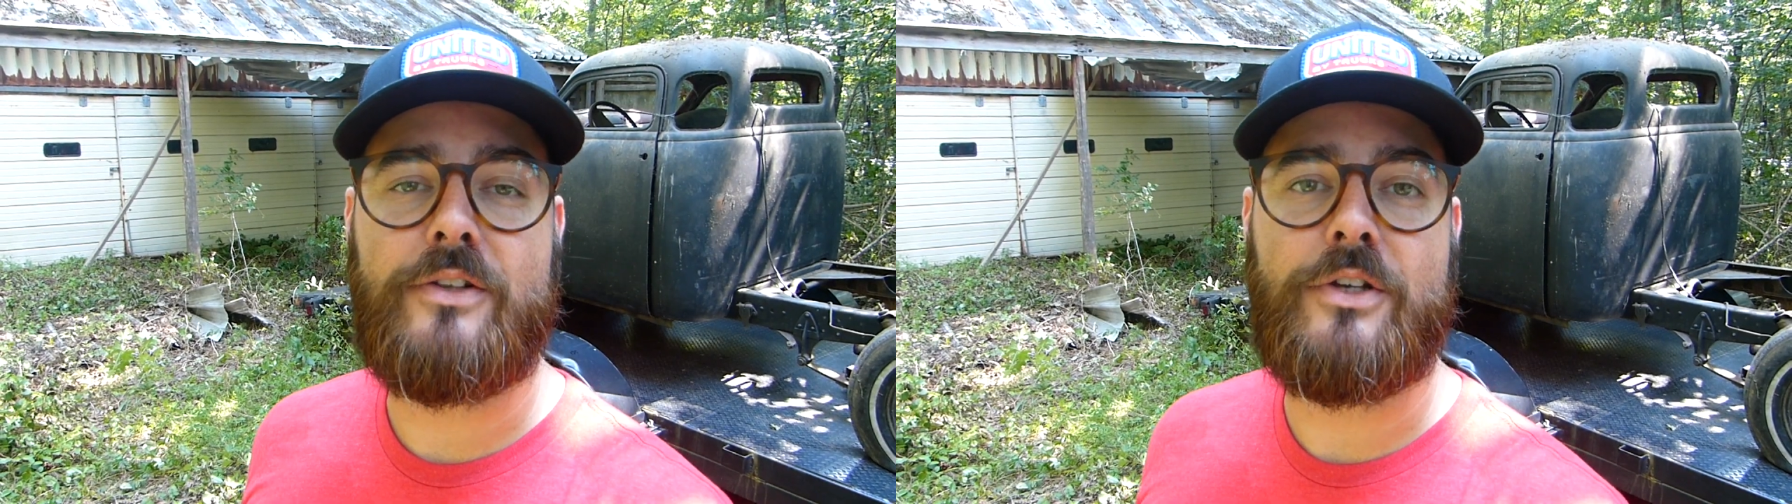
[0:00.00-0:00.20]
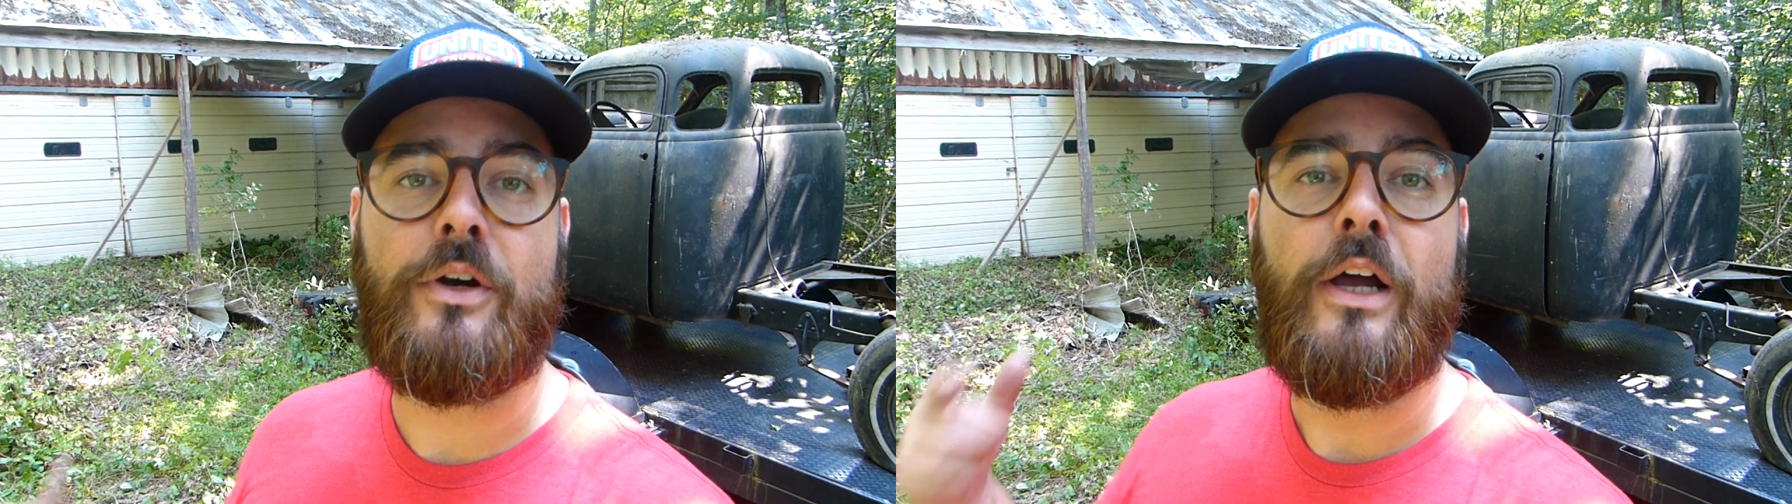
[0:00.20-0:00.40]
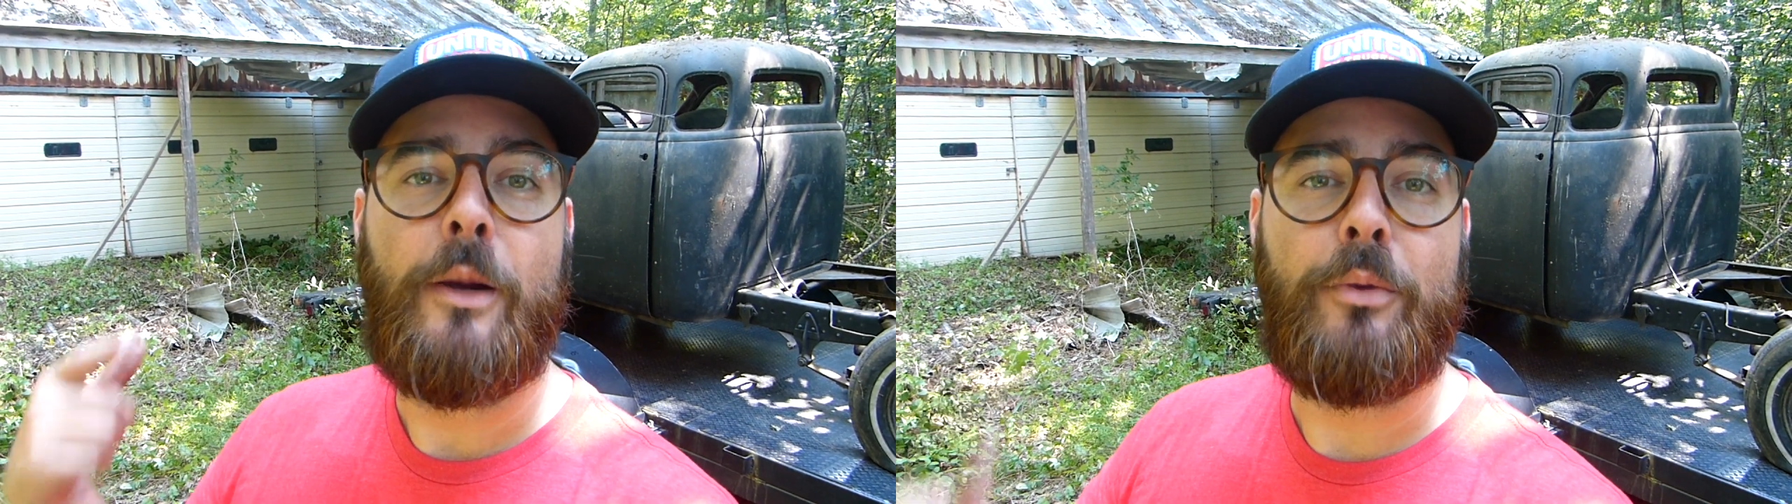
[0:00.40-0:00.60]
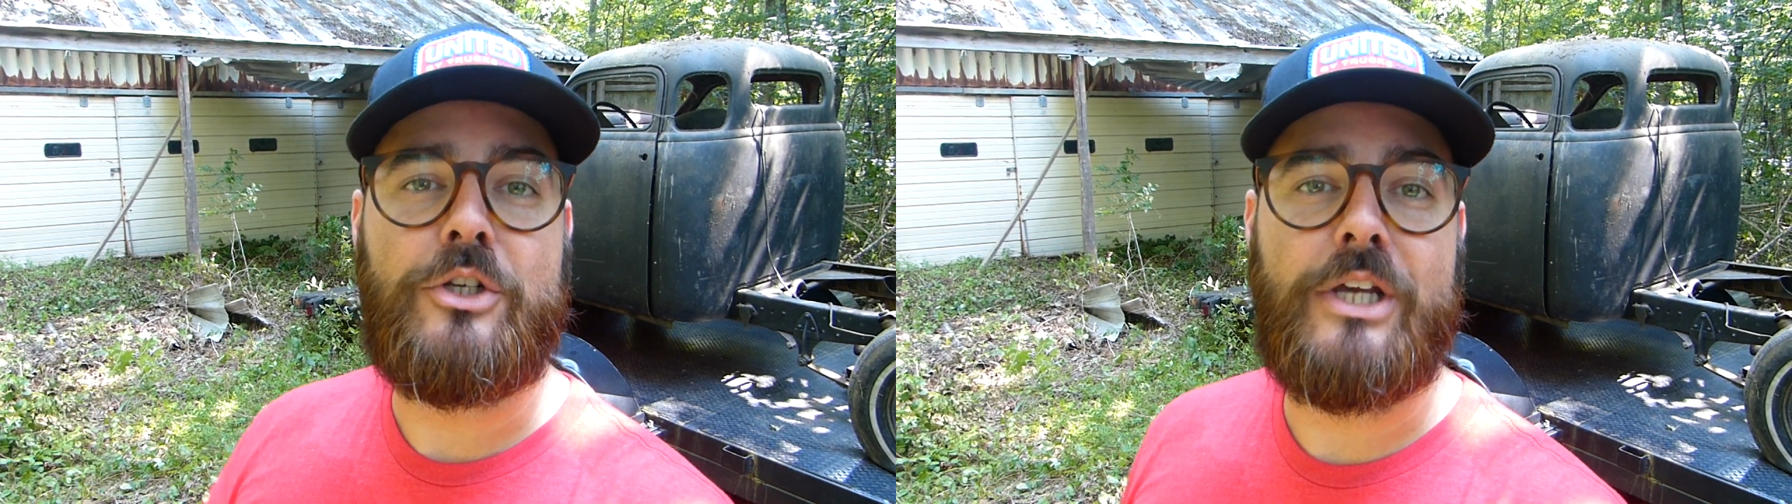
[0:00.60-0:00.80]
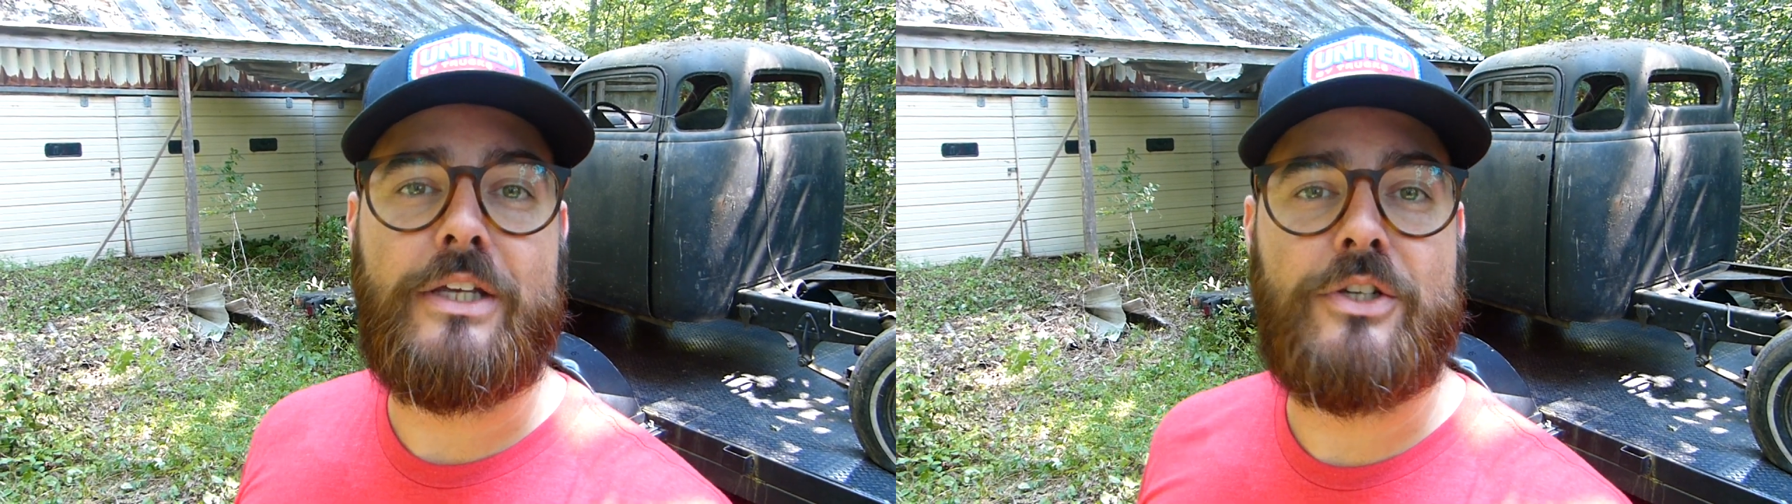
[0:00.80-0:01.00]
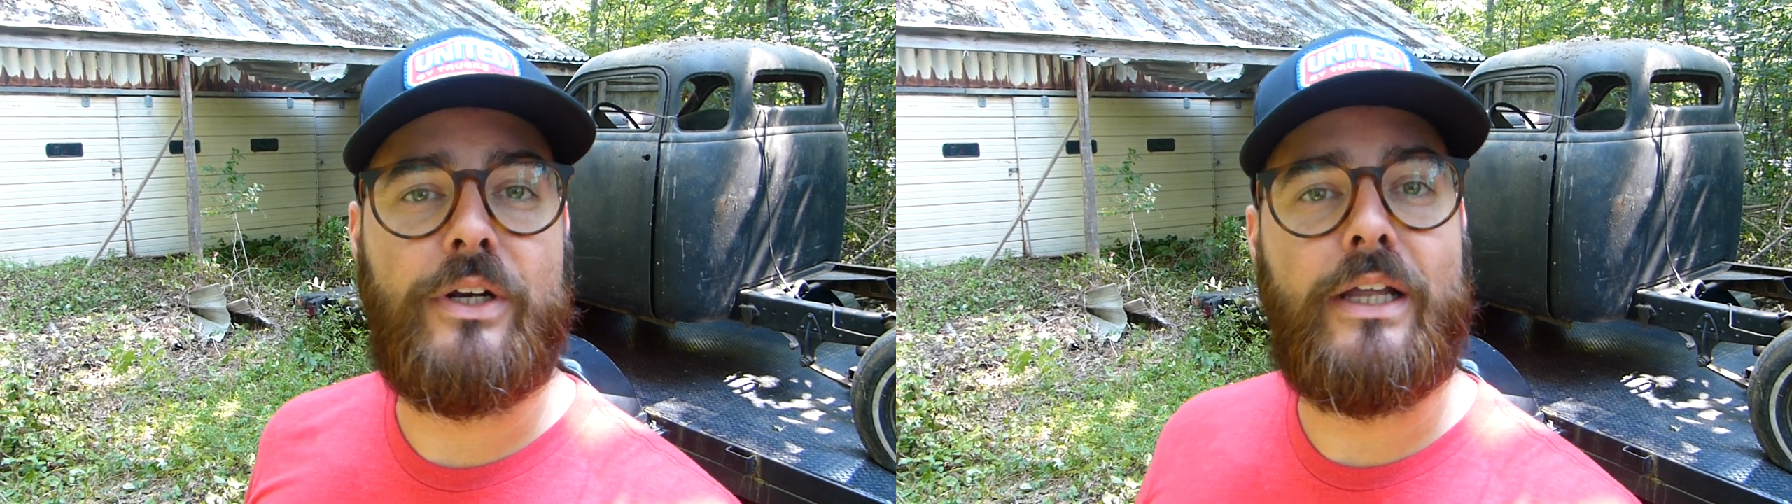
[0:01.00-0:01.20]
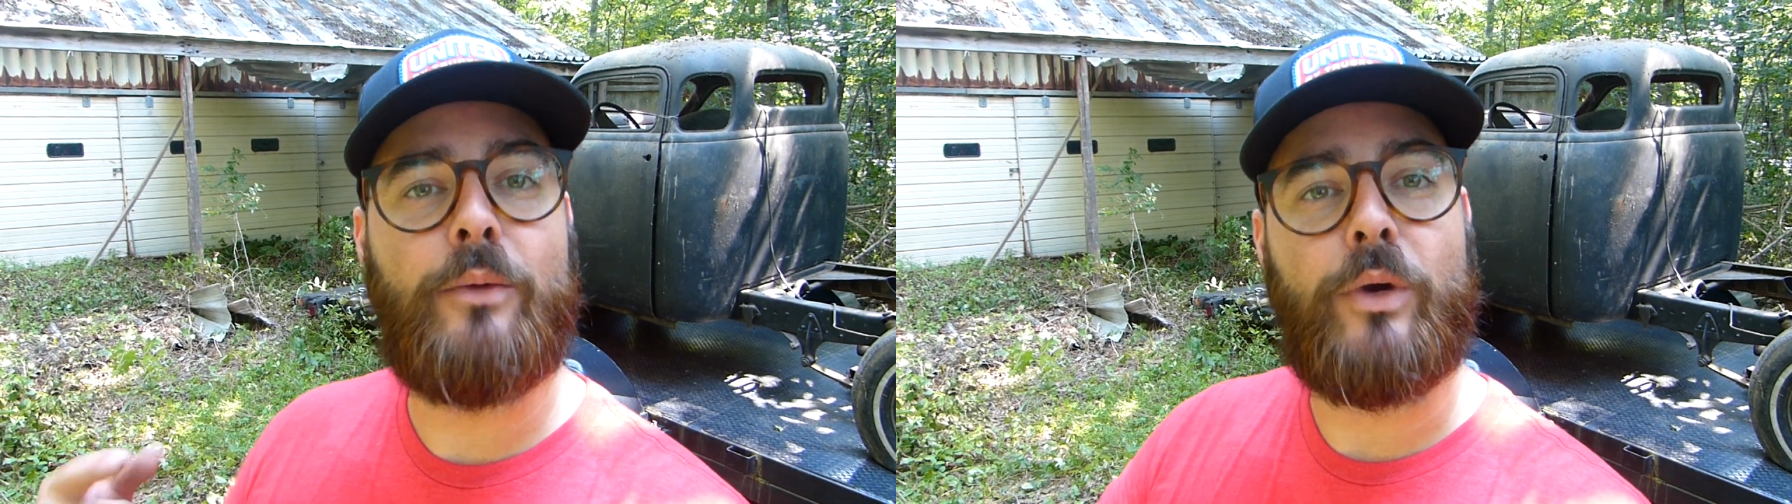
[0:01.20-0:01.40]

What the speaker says: So appreciate you tuning in.